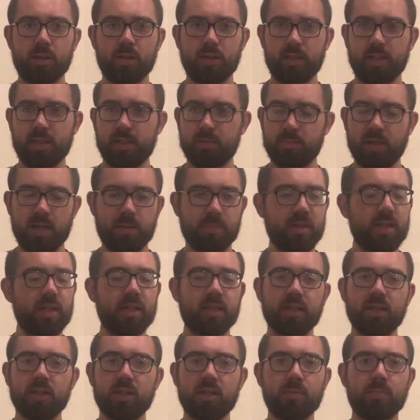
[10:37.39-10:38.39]
he
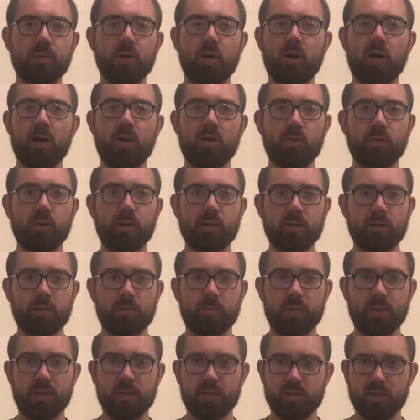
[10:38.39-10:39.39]
can get the ball out quicker,
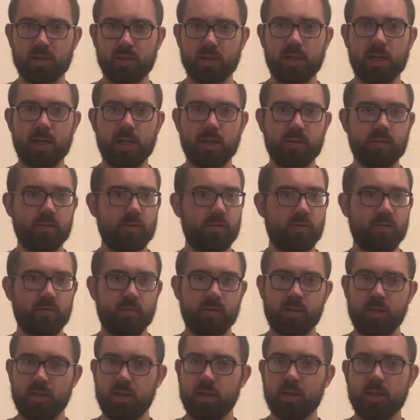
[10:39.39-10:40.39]
because a lot of
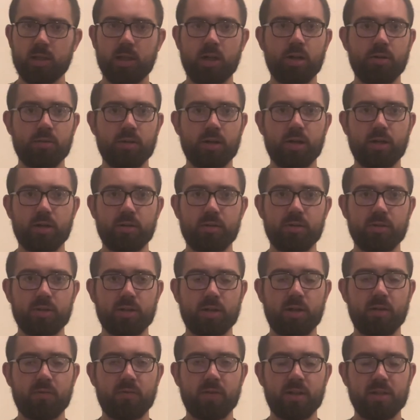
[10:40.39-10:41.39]
Colorado's
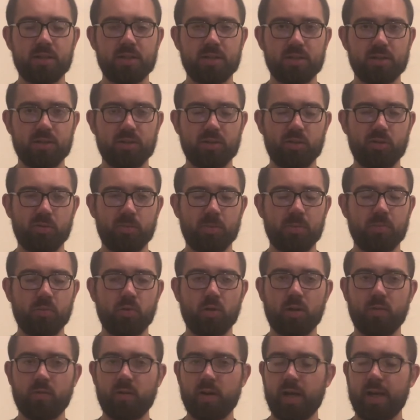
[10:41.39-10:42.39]
offense is a little bit
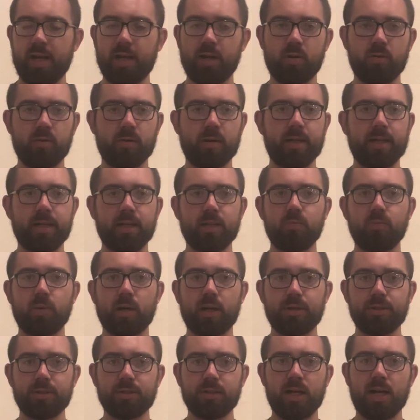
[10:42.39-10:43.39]
more of an air raid
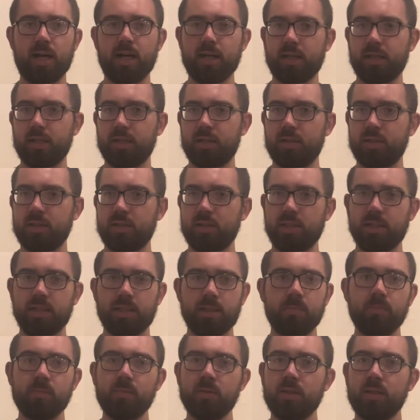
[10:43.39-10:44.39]
where you're not going to
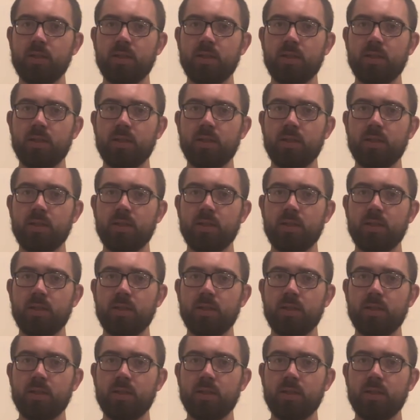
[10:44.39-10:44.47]
see